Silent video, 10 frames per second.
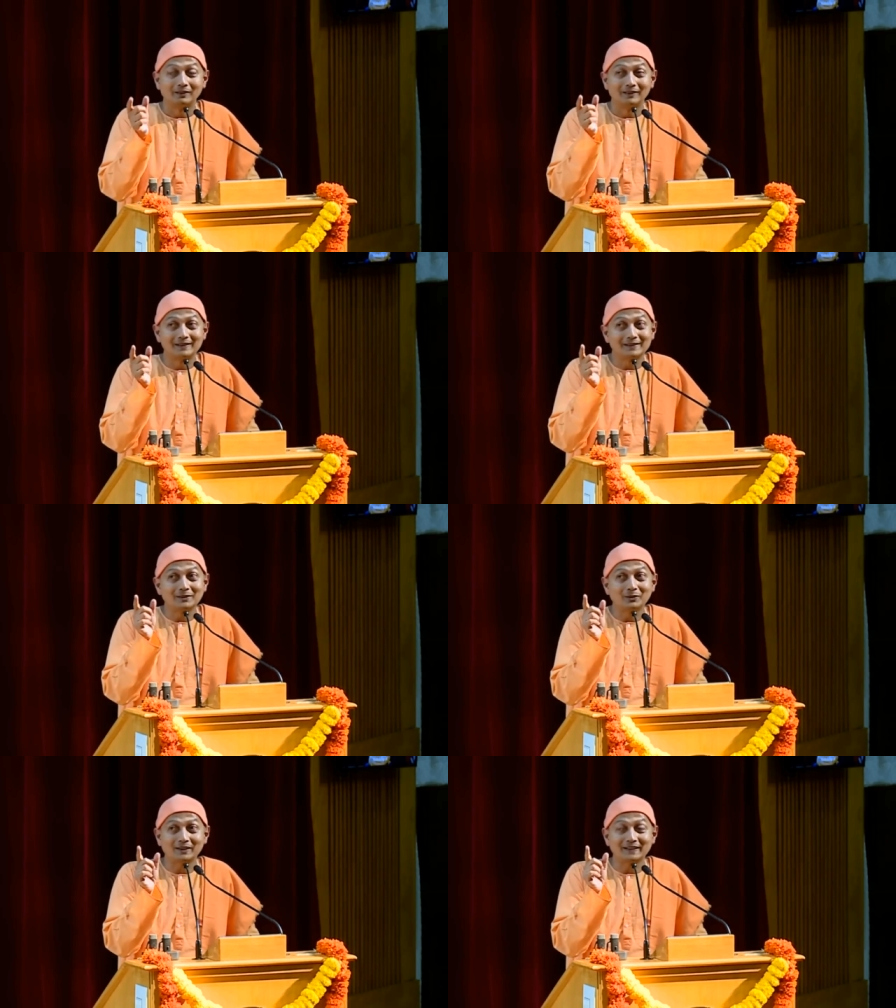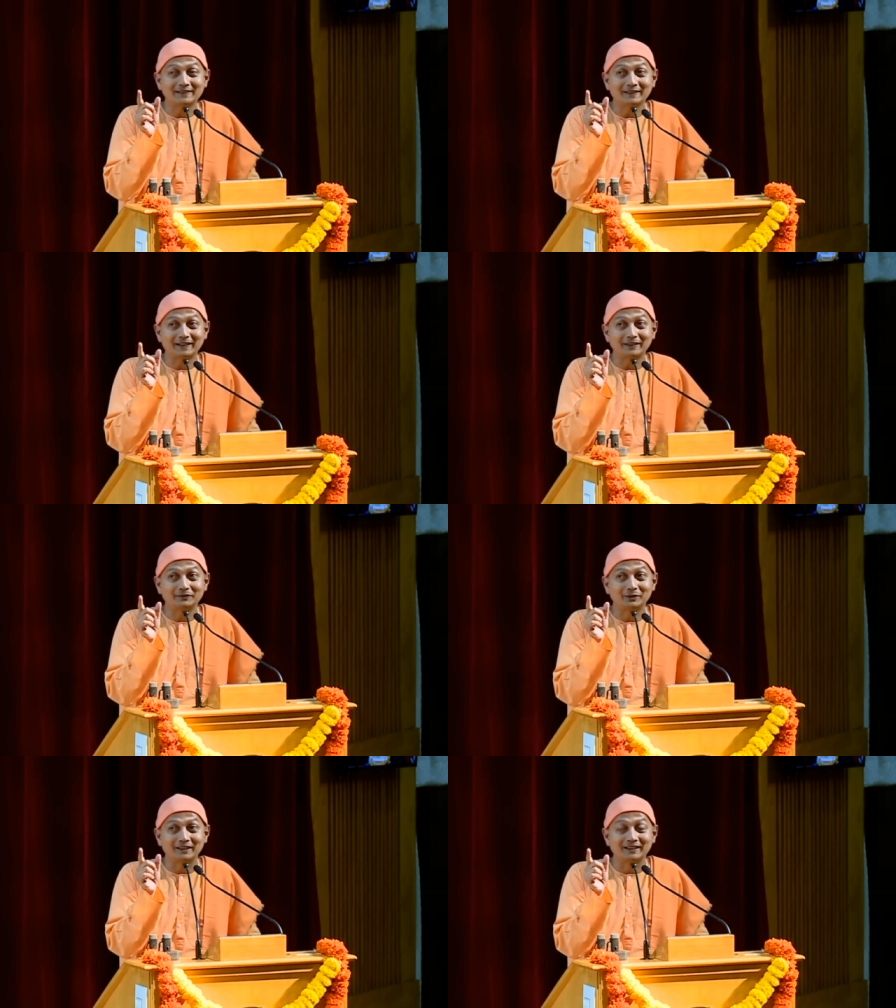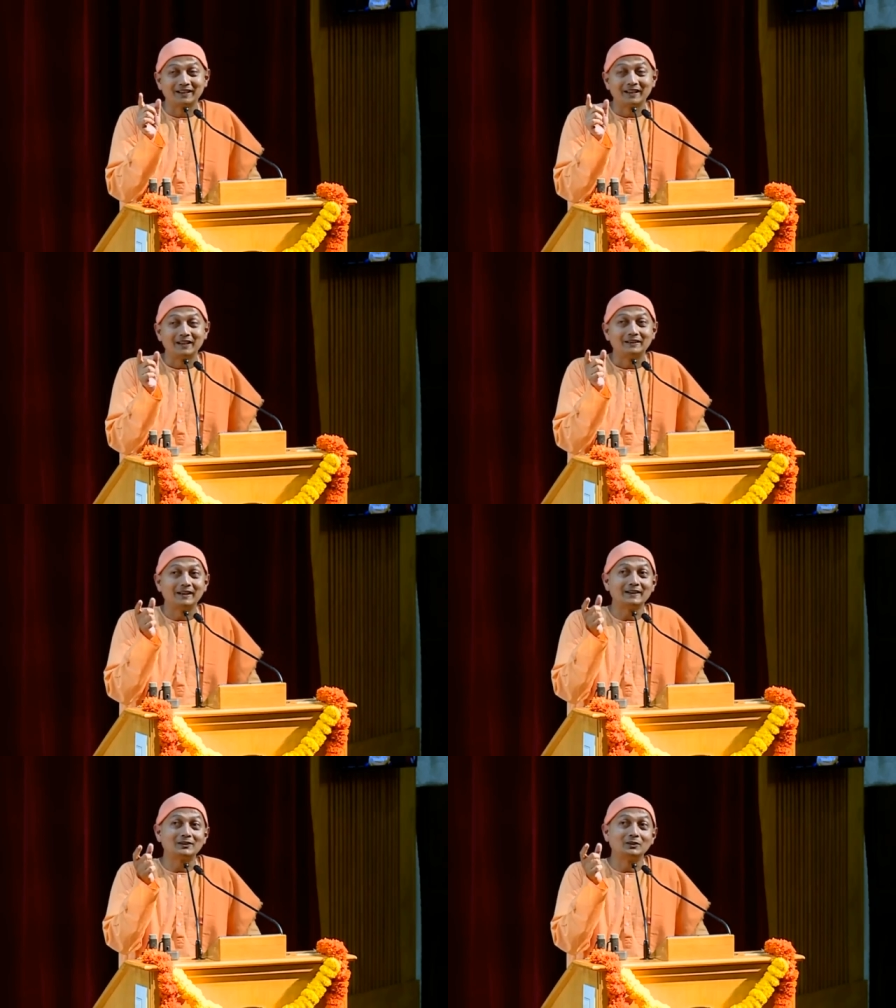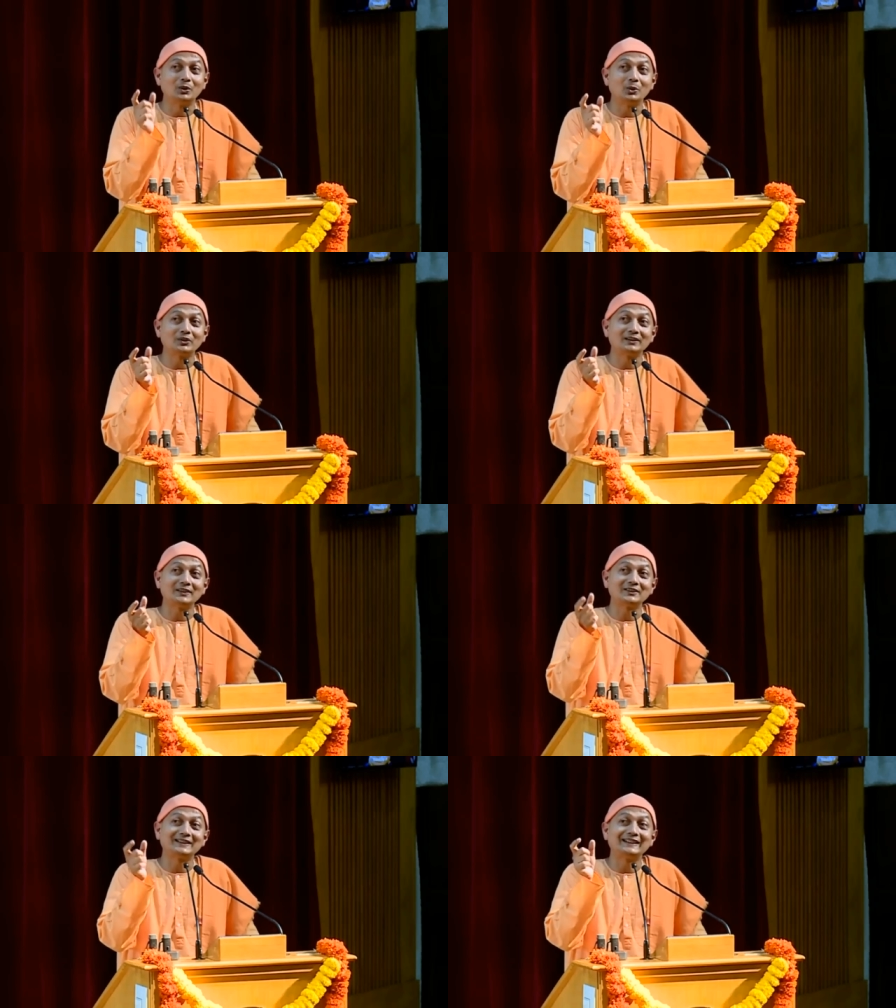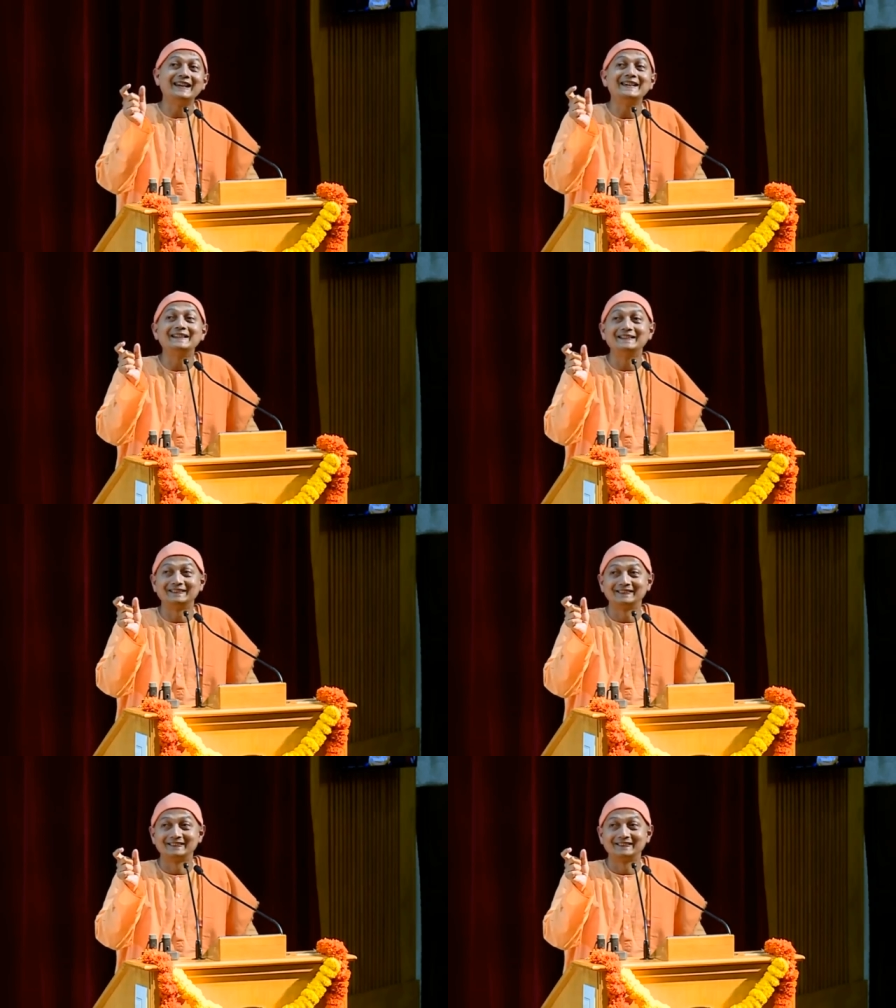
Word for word: Listen to what I said carefully. There is no such thing.